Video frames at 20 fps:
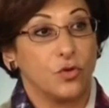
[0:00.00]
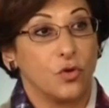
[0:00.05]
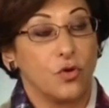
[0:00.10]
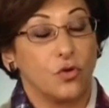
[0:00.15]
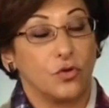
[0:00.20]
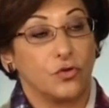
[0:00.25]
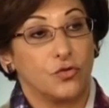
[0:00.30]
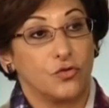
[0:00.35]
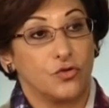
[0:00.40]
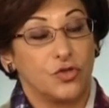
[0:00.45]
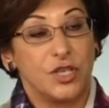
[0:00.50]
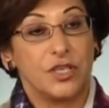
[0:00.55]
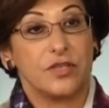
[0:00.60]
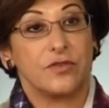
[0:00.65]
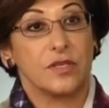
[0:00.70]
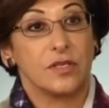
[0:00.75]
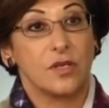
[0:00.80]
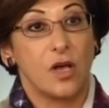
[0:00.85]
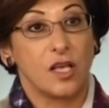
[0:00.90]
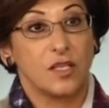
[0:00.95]
to go to
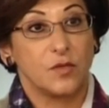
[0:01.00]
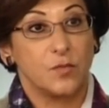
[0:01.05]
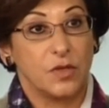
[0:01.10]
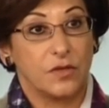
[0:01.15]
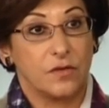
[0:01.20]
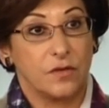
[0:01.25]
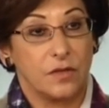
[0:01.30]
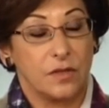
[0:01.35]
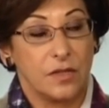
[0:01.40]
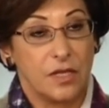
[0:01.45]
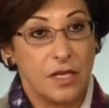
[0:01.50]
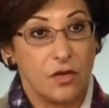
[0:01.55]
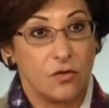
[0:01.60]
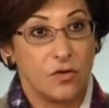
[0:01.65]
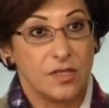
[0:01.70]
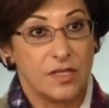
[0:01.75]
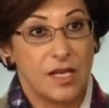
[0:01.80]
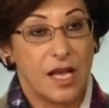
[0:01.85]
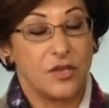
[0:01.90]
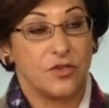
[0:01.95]
Children's Hospital in
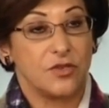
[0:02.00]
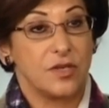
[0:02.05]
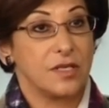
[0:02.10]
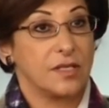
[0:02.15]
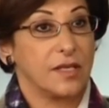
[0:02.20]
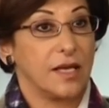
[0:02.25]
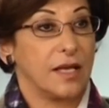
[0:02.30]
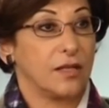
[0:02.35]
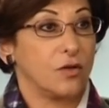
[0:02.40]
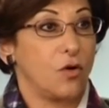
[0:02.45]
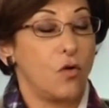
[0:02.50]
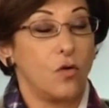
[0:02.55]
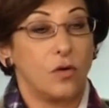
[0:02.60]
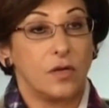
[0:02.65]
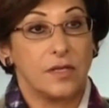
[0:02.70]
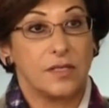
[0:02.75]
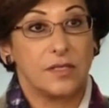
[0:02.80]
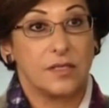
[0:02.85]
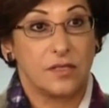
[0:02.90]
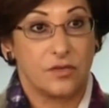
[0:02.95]
Los Angeles, get all
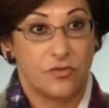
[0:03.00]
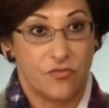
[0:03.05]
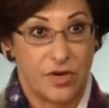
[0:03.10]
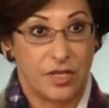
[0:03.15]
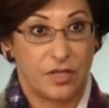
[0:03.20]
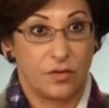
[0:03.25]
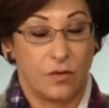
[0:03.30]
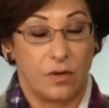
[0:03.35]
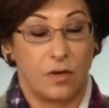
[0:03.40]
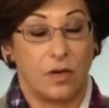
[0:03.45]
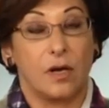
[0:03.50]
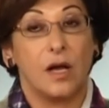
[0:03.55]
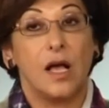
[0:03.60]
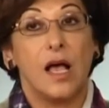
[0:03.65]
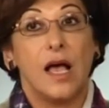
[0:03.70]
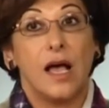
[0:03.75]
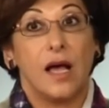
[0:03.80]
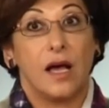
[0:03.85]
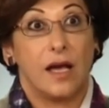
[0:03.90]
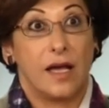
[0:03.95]
his treat, uh,
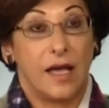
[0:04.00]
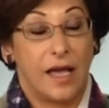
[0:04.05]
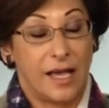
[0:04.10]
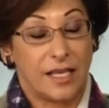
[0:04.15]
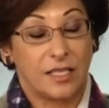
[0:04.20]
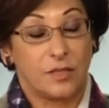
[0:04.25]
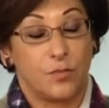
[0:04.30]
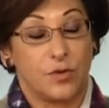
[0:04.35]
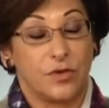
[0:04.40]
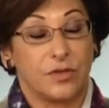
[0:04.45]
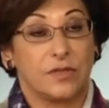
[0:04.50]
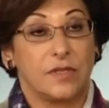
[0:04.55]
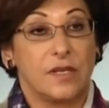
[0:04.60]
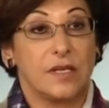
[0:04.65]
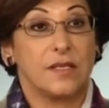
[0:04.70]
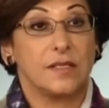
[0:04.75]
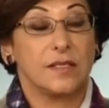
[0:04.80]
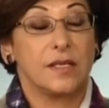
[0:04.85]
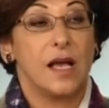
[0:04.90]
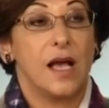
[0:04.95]
uh,
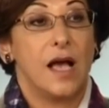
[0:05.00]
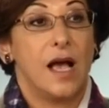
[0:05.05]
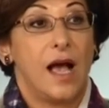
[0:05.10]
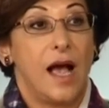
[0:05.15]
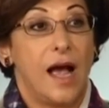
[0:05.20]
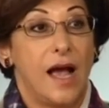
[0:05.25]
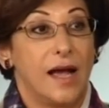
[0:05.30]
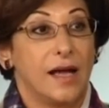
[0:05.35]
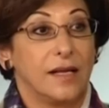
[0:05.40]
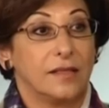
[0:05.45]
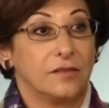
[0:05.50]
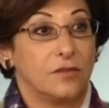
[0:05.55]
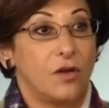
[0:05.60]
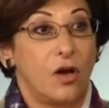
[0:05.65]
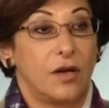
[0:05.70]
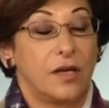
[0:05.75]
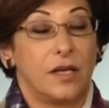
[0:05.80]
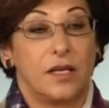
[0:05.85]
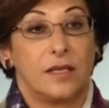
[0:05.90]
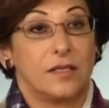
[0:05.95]
expertise, and
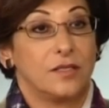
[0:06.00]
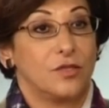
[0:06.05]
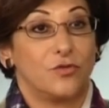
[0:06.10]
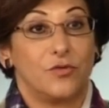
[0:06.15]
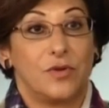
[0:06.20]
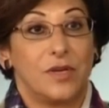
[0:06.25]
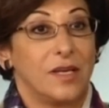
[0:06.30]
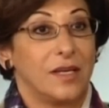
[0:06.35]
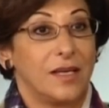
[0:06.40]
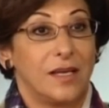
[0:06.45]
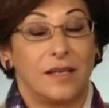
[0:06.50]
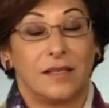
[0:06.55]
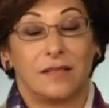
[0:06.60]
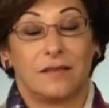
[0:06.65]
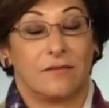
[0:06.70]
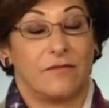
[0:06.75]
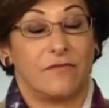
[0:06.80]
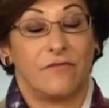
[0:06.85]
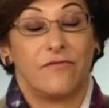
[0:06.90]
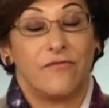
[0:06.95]
now he is doing
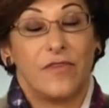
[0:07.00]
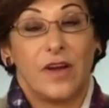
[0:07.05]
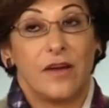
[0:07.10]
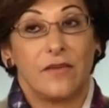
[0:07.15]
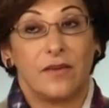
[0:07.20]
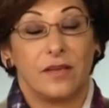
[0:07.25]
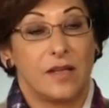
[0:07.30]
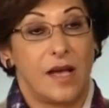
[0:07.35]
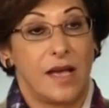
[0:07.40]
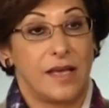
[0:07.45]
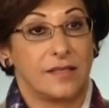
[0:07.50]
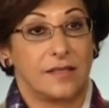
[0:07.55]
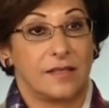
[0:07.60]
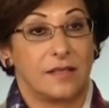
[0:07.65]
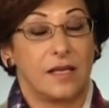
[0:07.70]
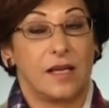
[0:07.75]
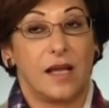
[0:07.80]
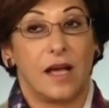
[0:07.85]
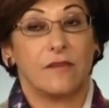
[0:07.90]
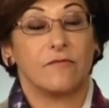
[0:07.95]
it very
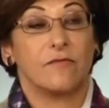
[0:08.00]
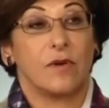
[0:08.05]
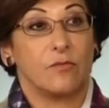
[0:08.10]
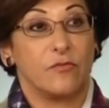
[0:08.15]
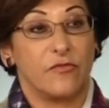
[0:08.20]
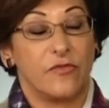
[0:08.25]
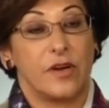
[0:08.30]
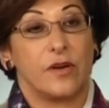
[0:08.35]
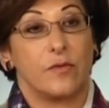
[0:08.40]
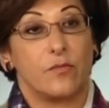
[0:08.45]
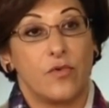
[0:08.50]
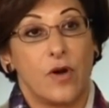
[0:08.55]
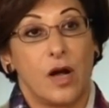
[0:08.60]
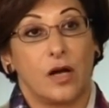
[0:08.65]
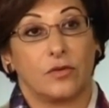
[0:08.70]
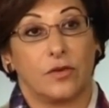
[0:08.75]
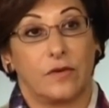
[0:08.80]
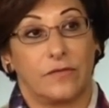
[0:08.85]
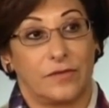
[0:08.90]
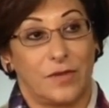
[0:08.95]
nicely. I'm, I'm very
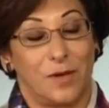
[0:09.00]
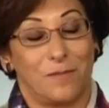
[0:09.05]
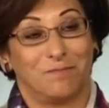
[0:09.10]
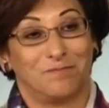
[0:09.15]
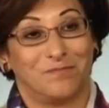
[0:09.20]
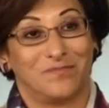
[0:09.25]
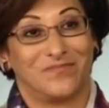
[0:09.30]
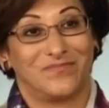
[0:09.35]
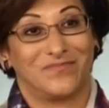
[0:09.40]
proud of them.